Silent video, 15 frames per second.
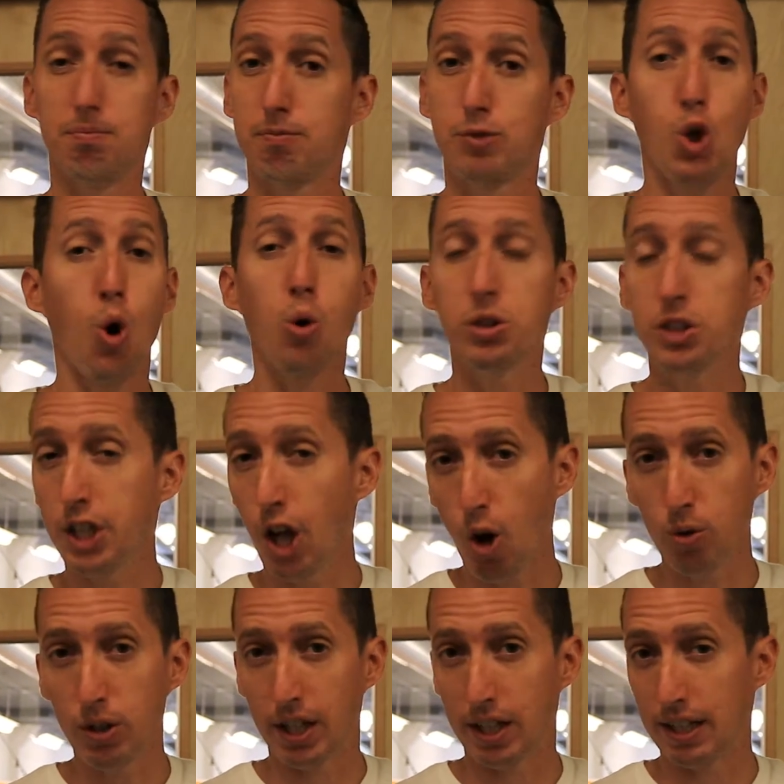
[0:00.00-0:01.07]
totally
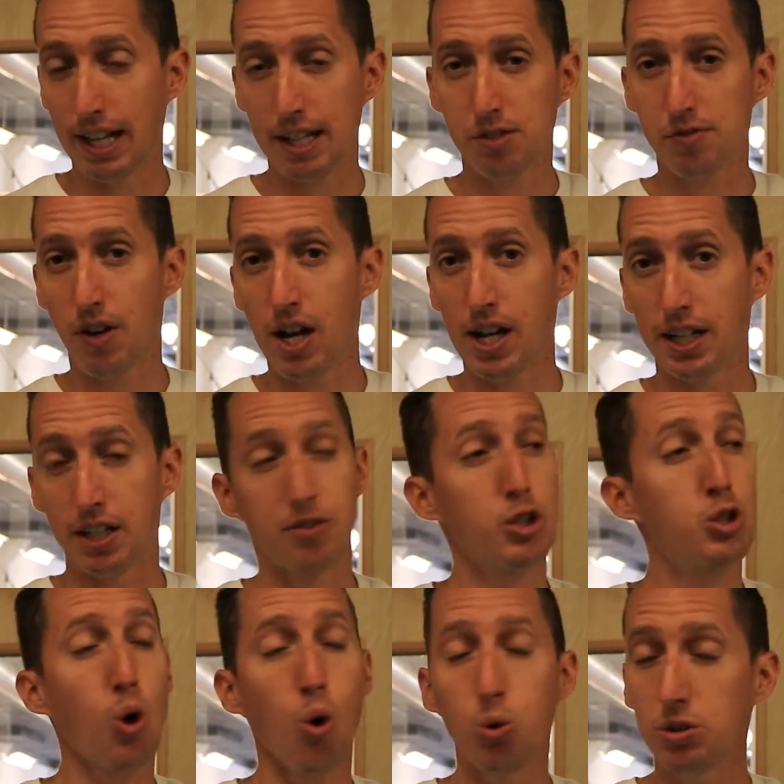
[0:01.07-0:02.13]
own it, and that's fine. If you're
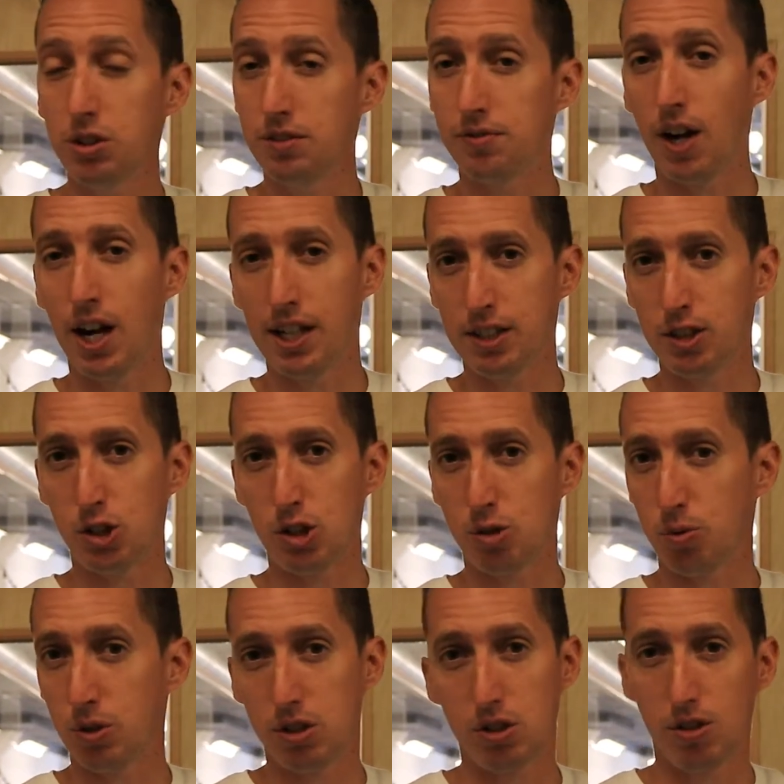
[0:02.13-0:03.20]
totally fine just
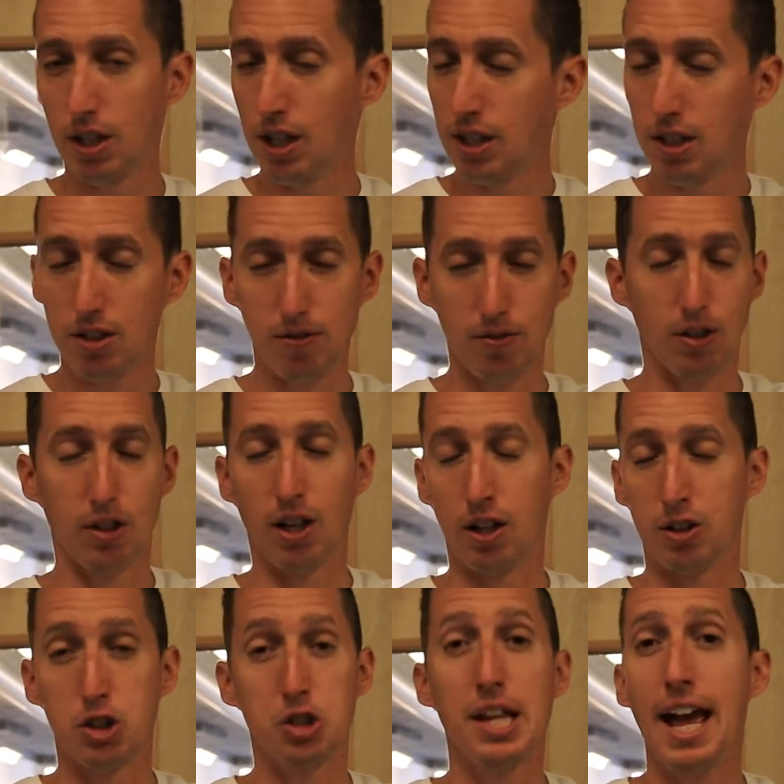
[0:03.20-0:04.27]
with
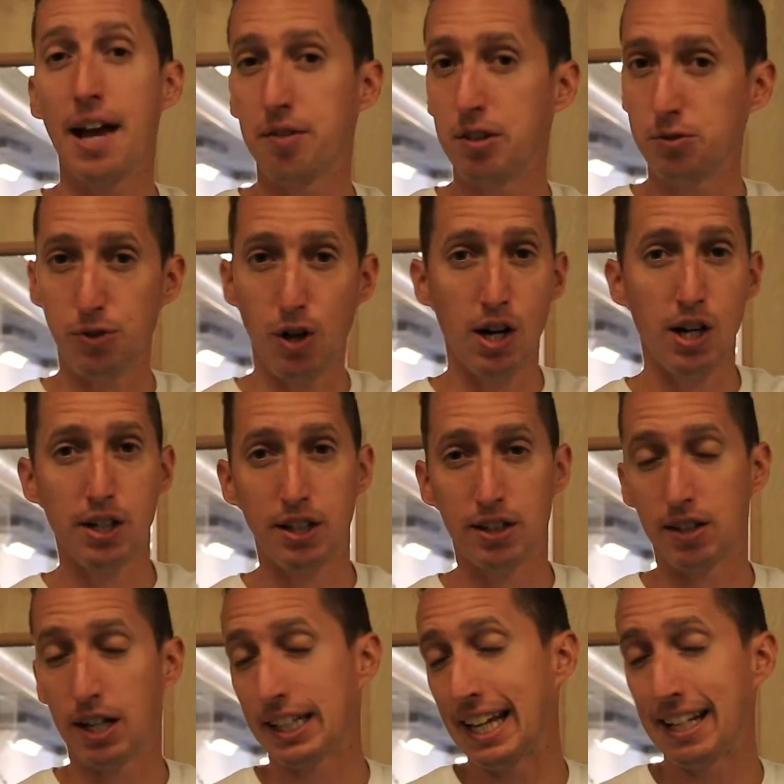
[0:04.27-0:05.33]
just having fun and
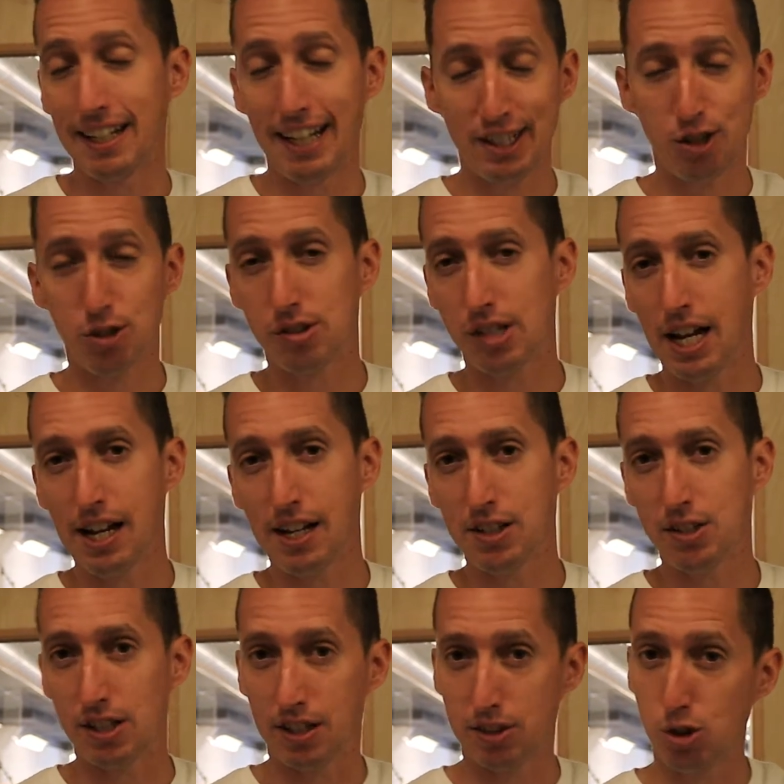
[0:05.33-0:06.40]
like getting
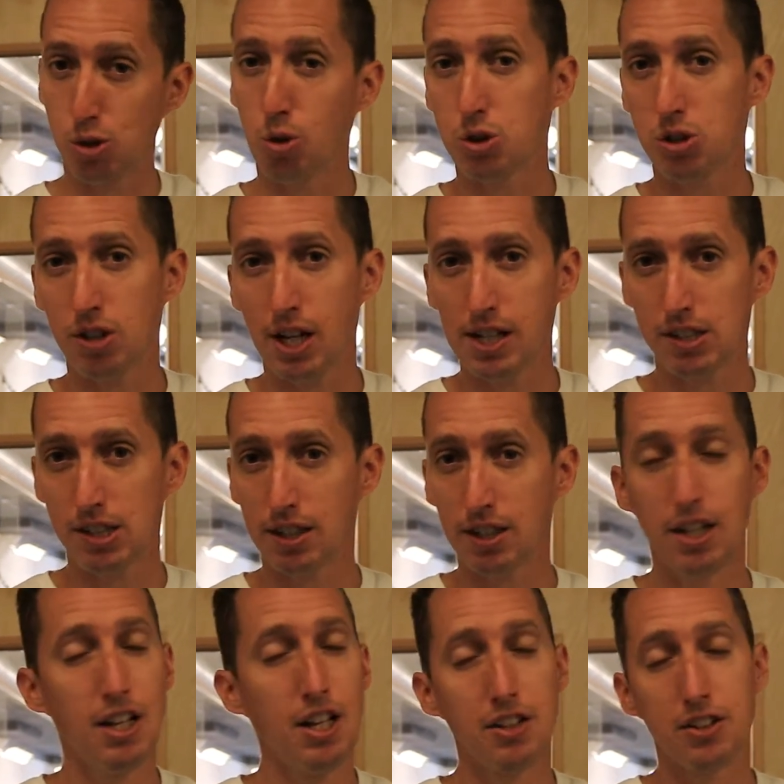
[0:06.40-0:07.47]
exercise and socializing,
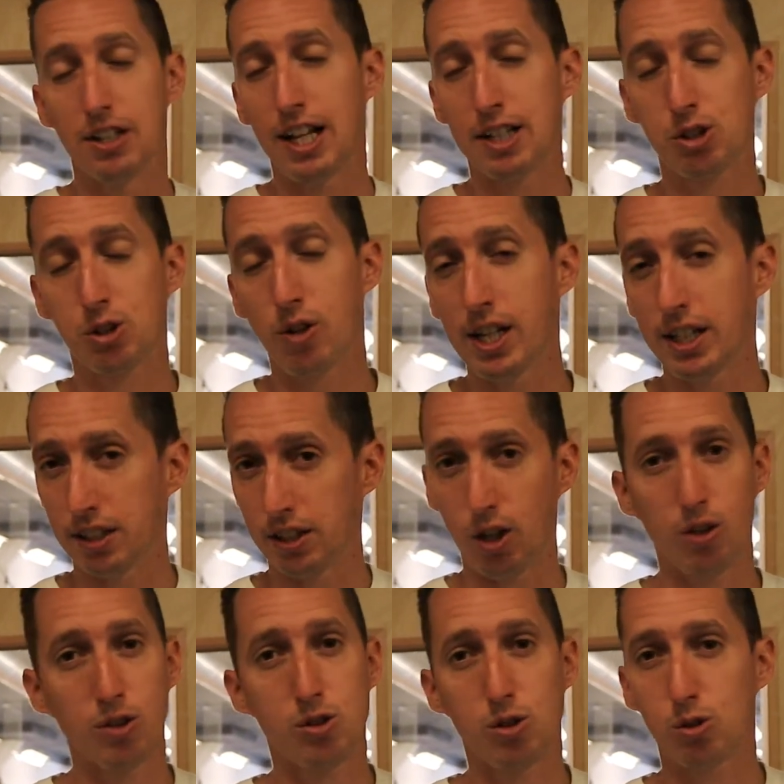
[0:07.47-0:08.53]
then that's great. You
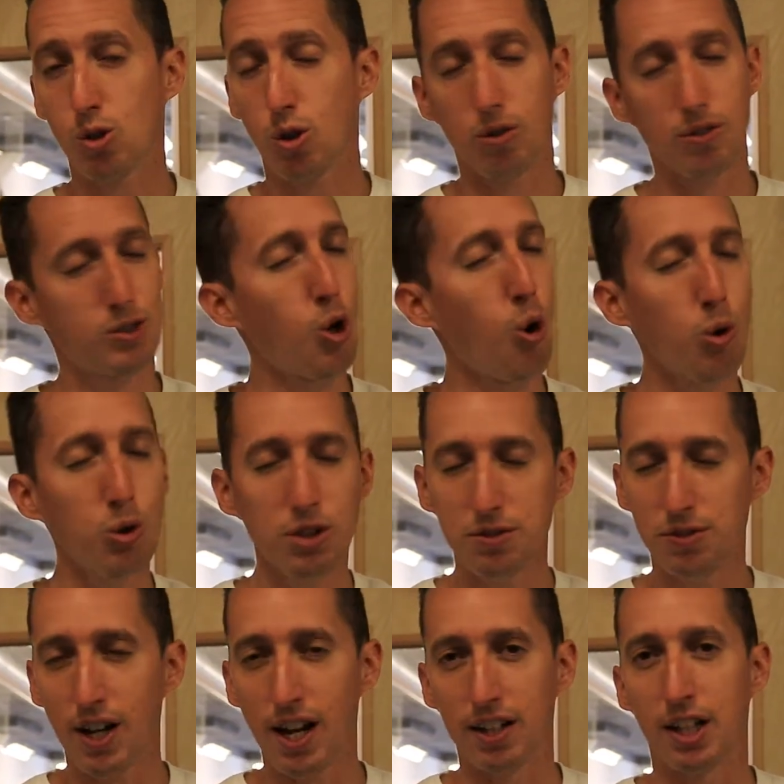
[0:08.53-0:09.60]
know, totally
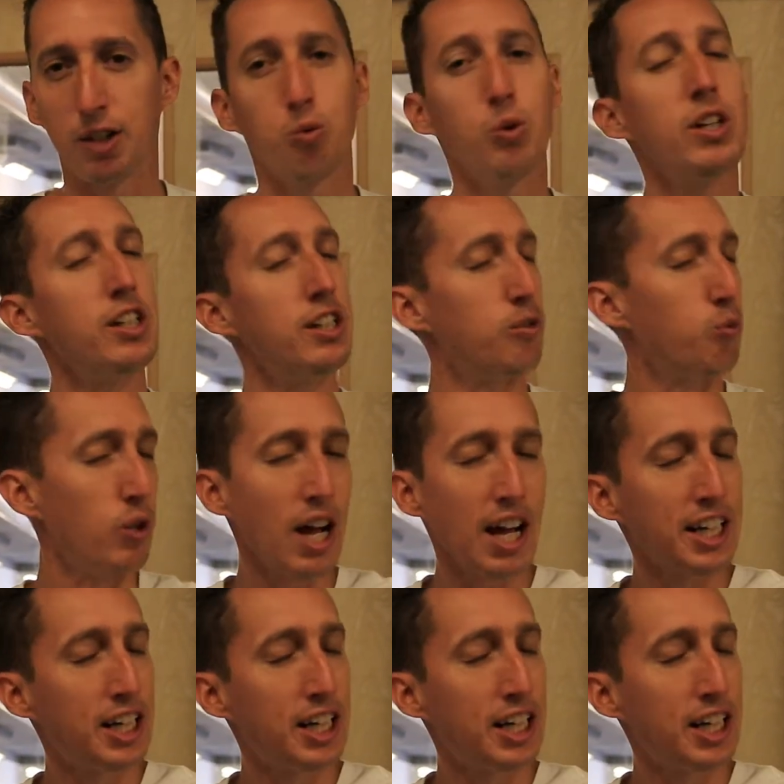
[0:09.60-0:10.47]
fine. Like we're not